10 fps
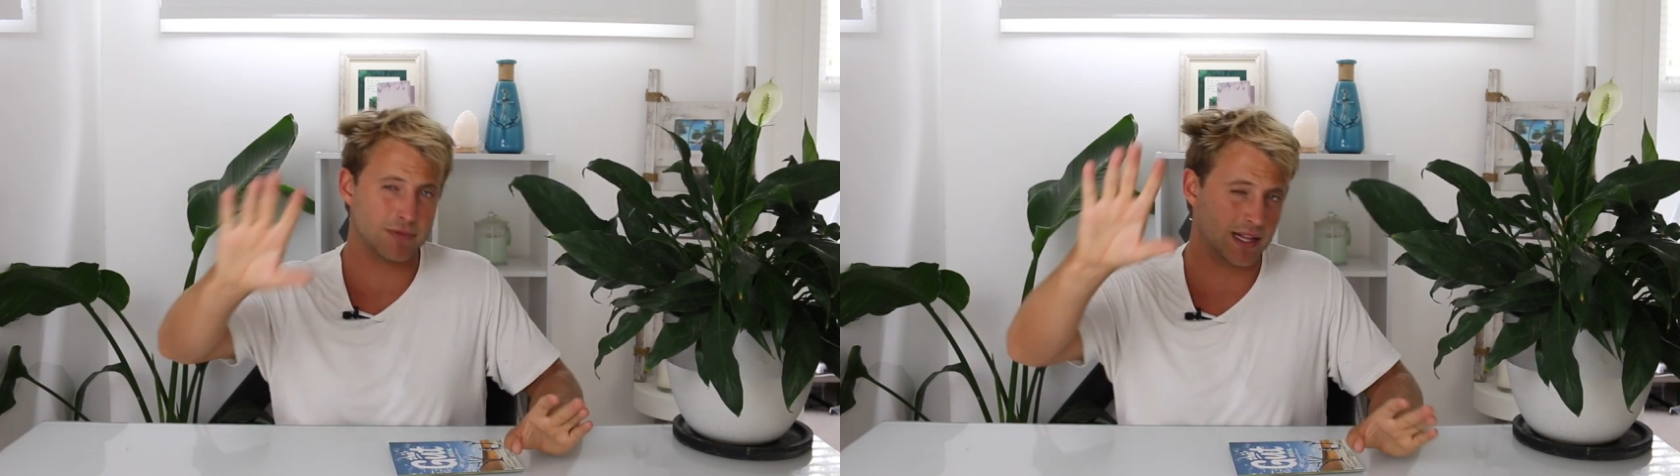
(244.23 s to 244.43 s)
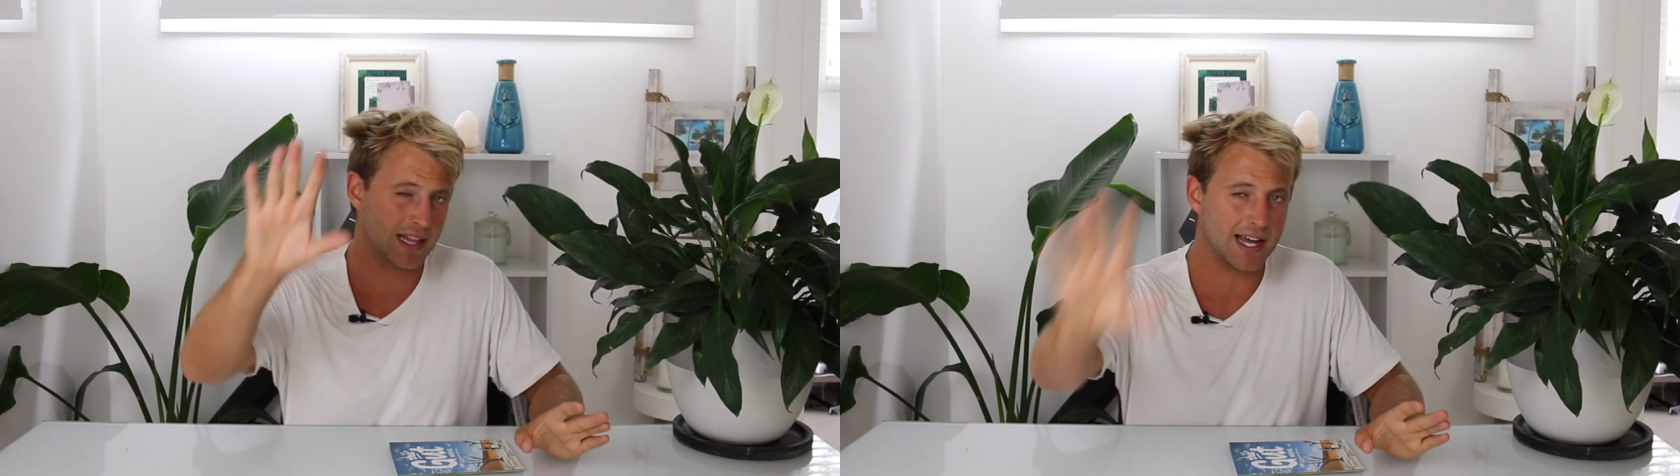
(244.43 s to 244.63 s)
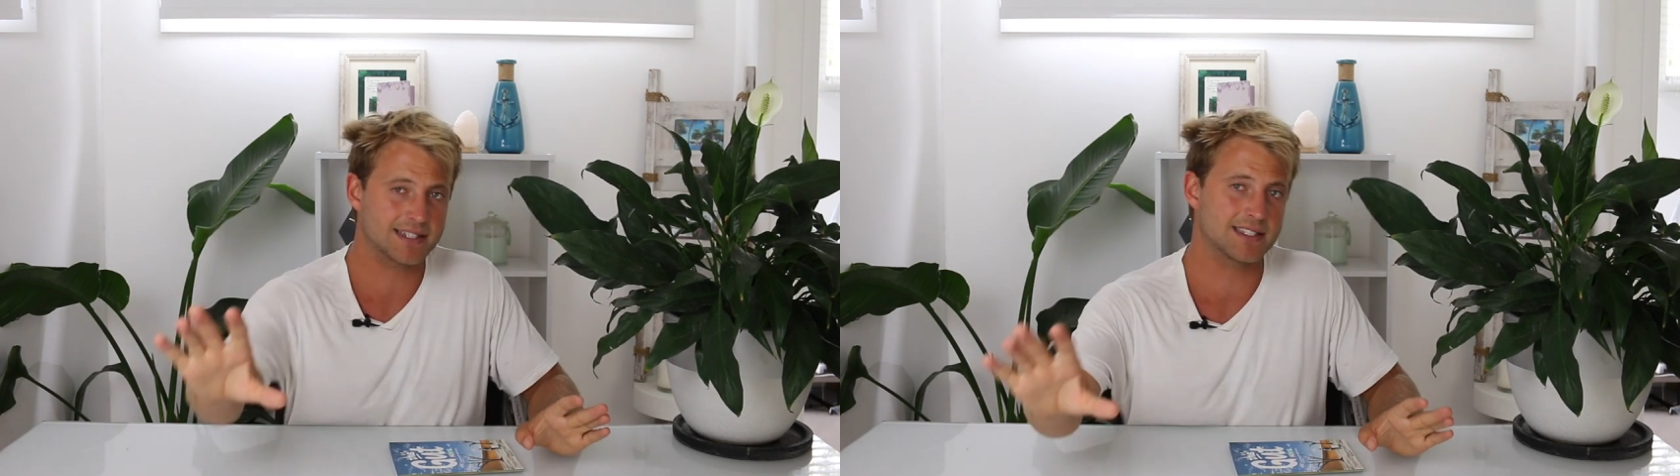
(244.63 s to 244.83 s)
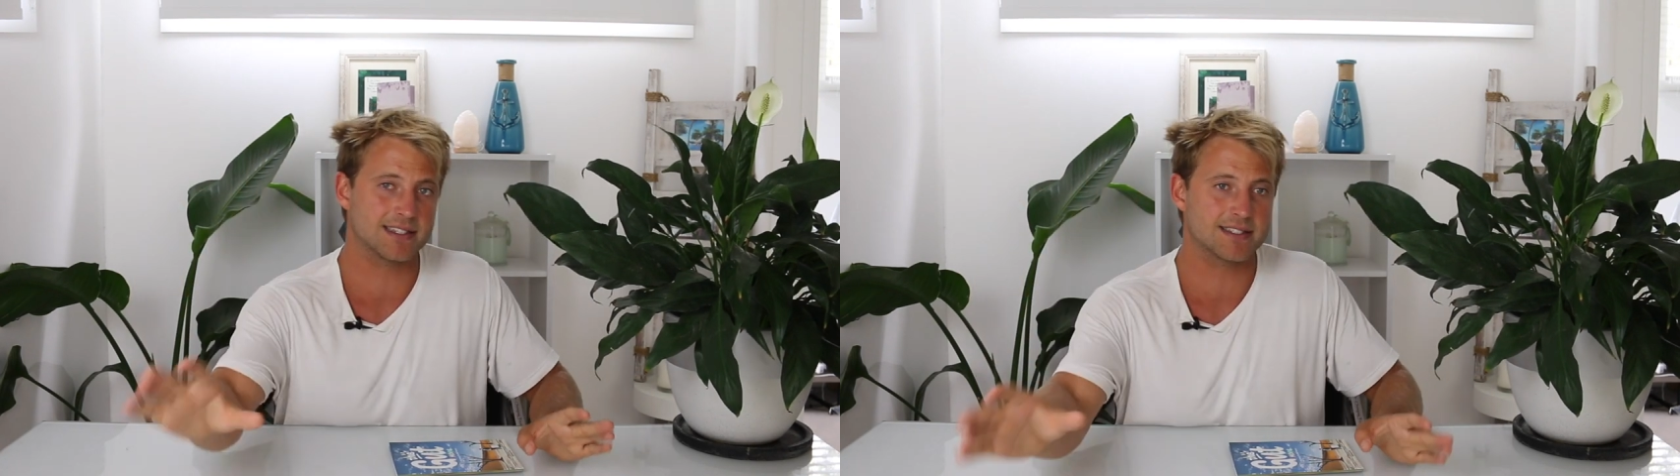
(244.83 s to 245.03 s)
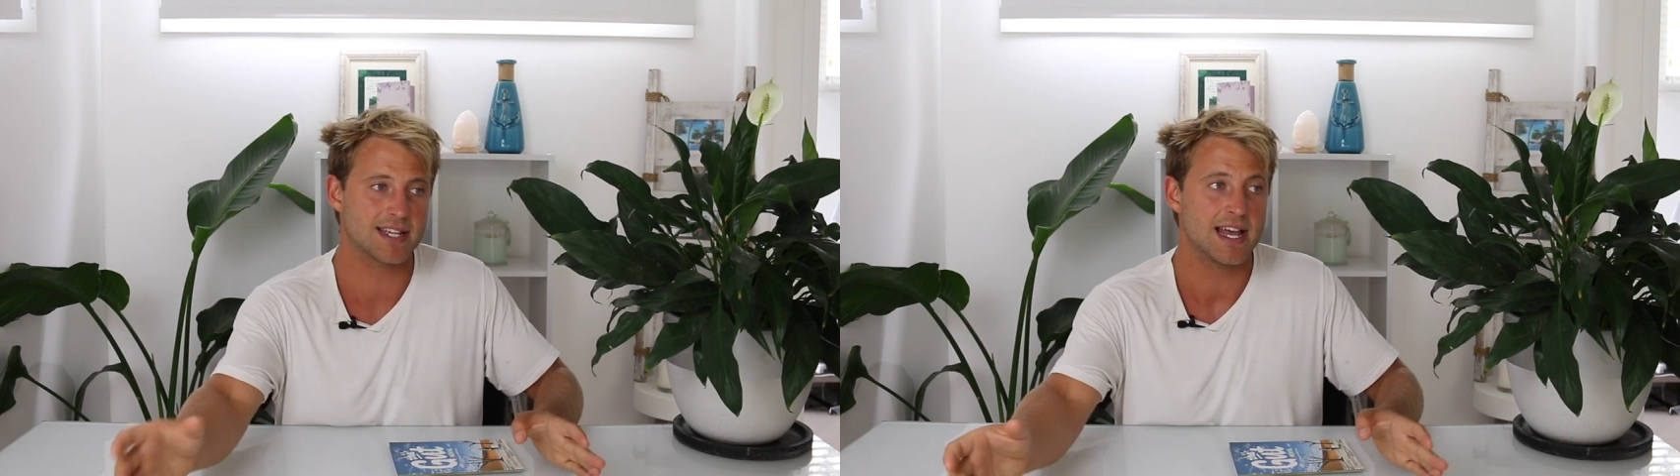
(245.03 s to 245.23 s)

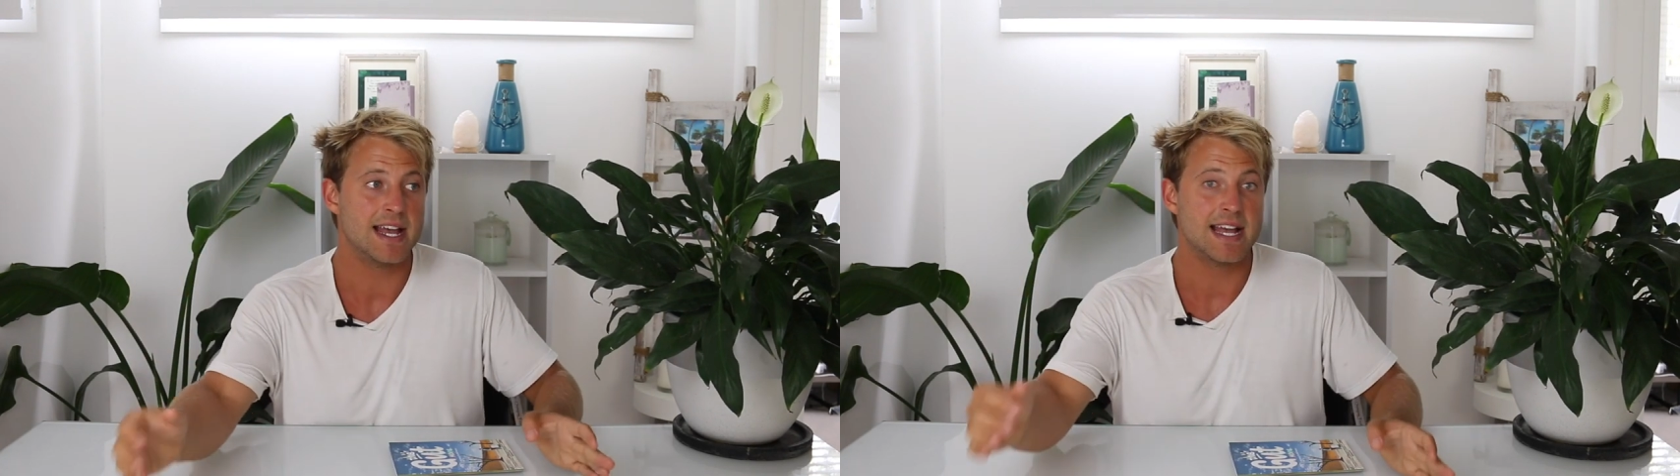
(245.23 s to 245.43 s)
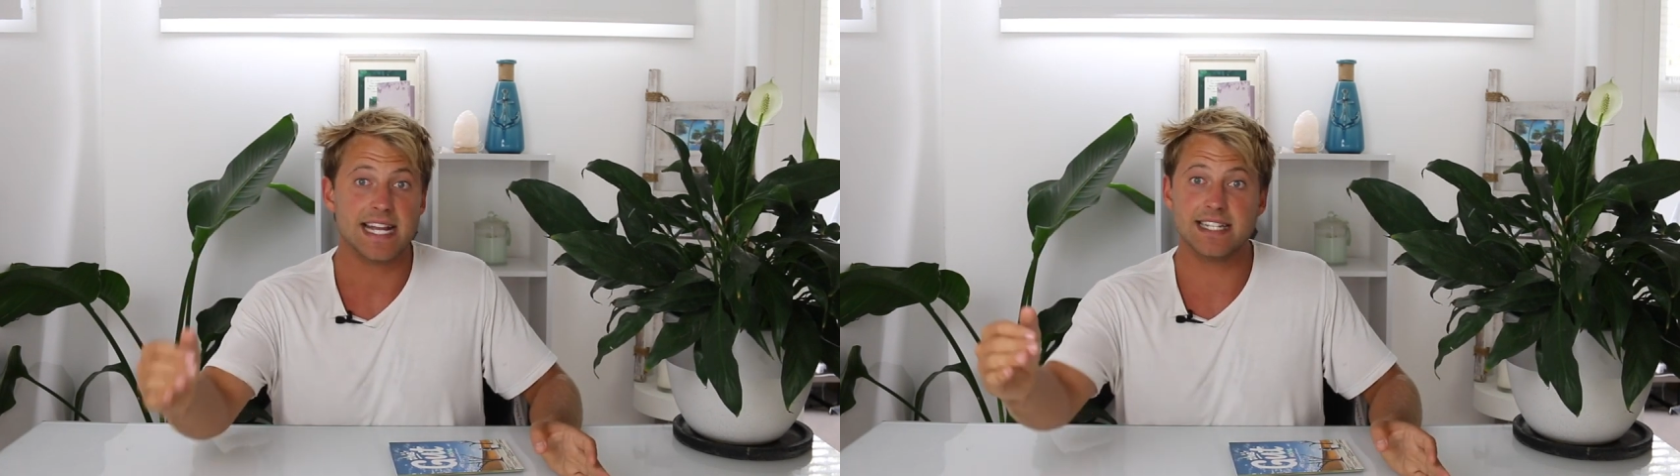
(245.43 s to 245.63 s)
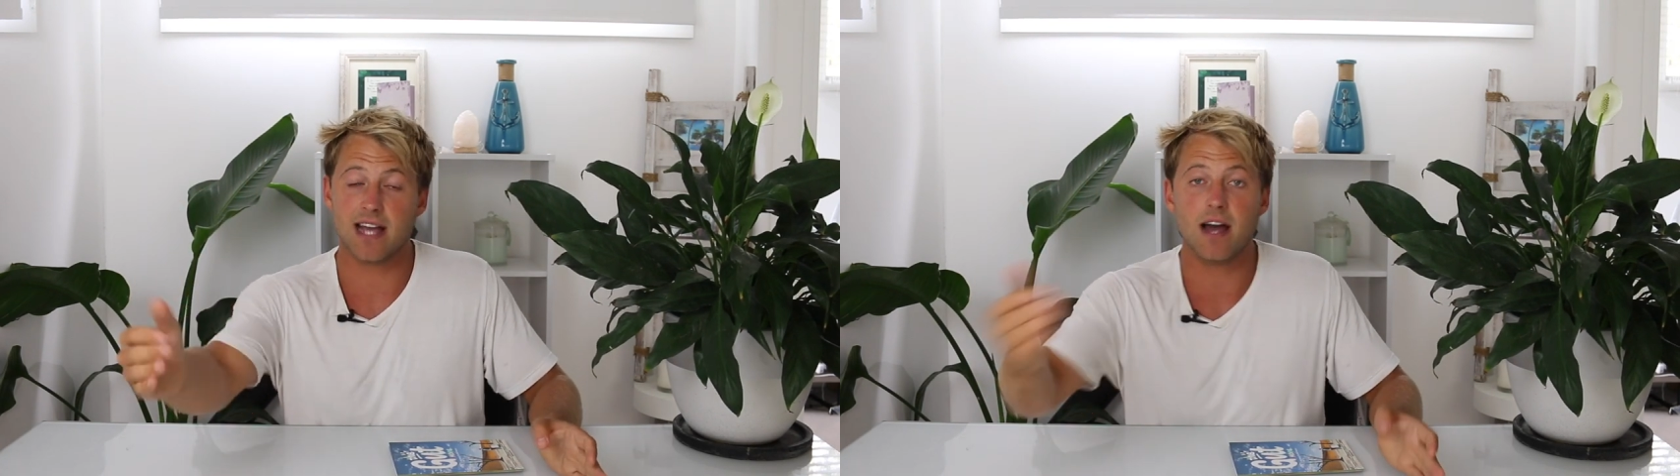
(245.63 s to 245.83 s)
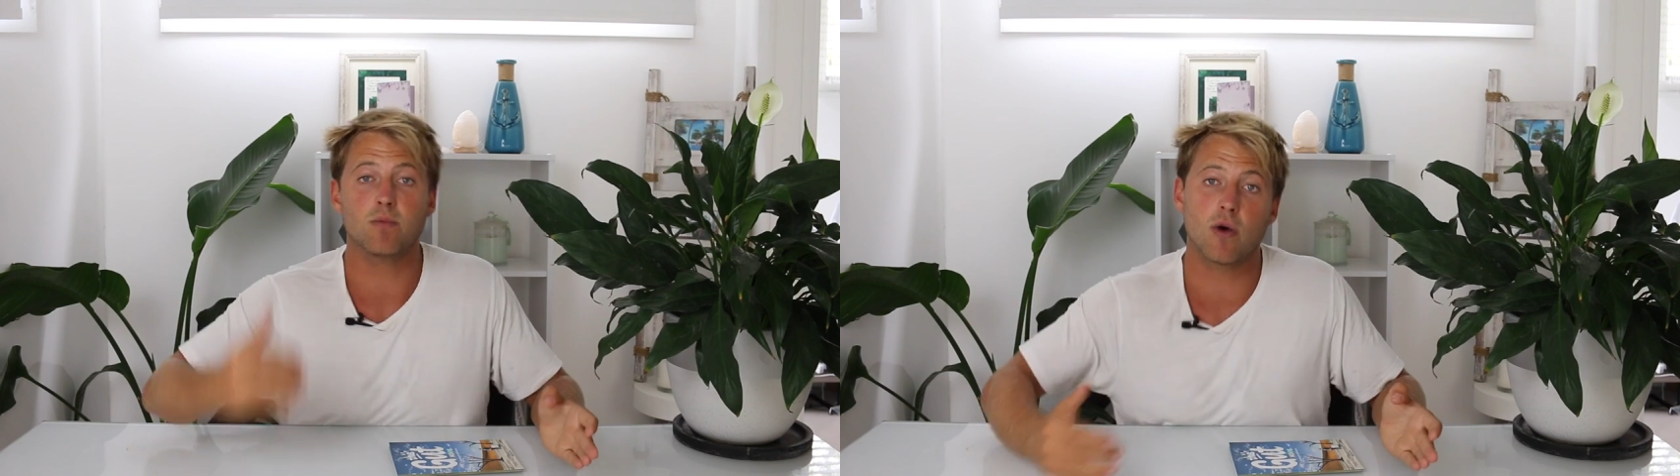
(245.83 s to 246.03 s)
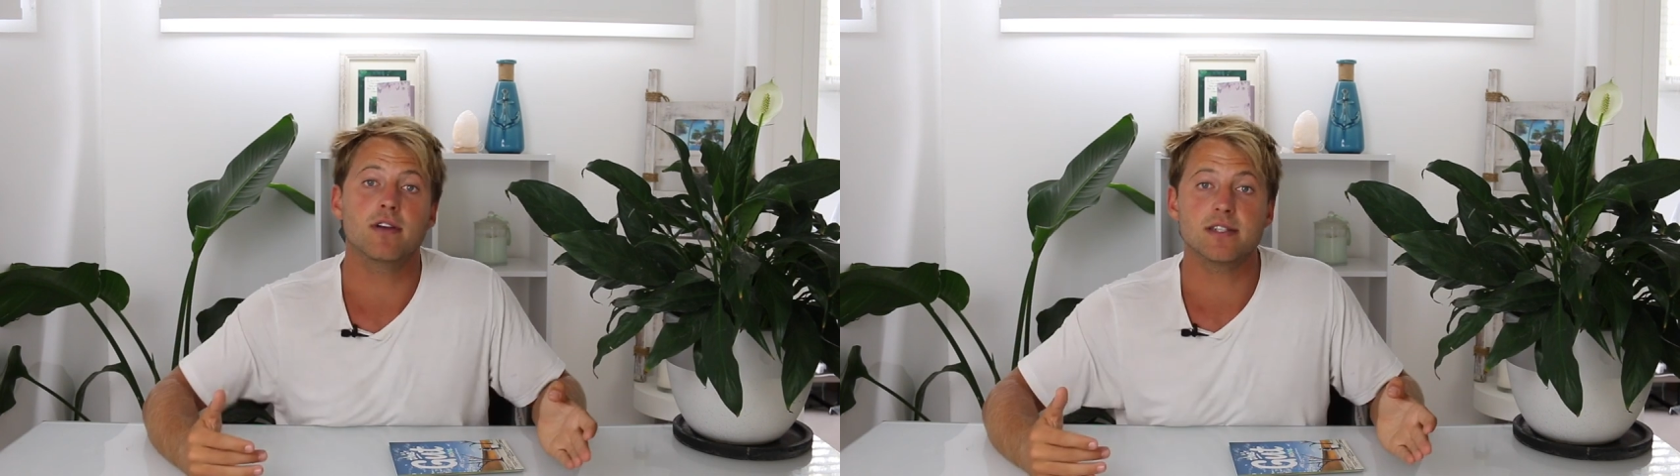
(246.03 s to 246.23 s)
reluctance is
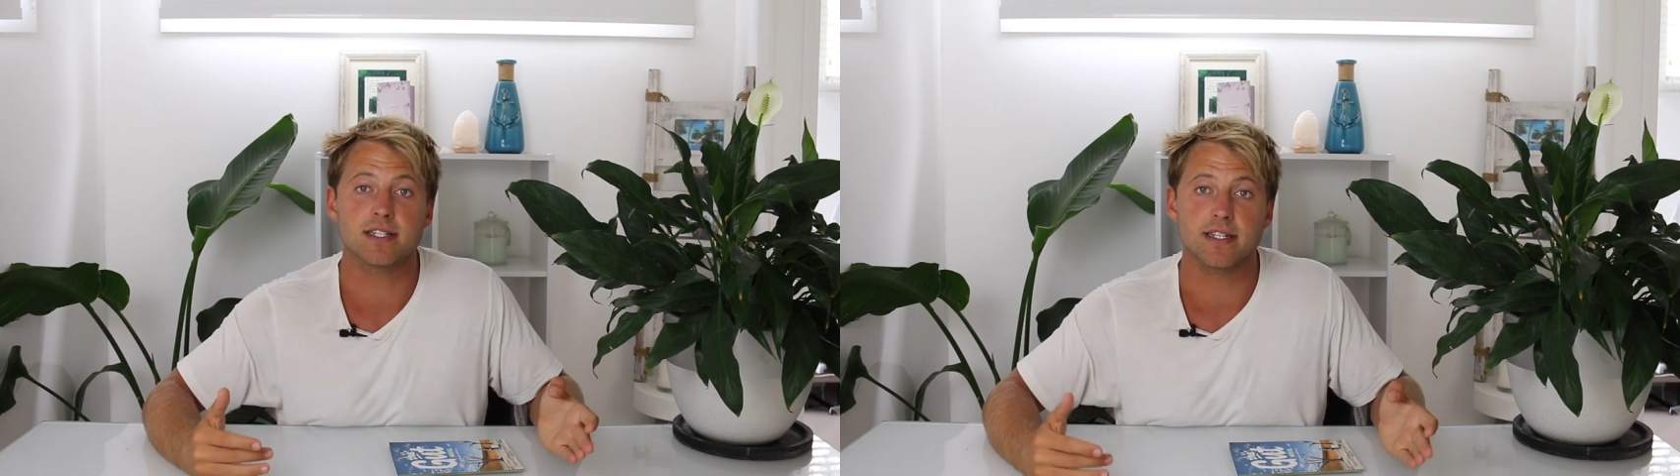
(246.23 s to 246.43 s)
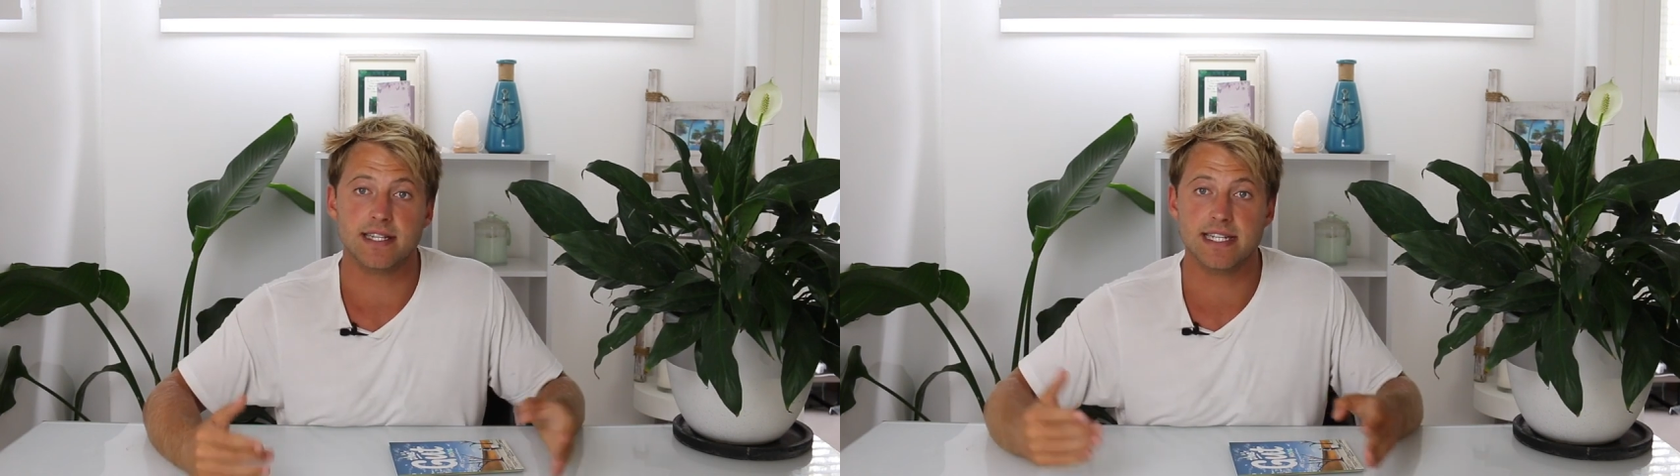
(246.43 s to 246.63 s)
unwarranted.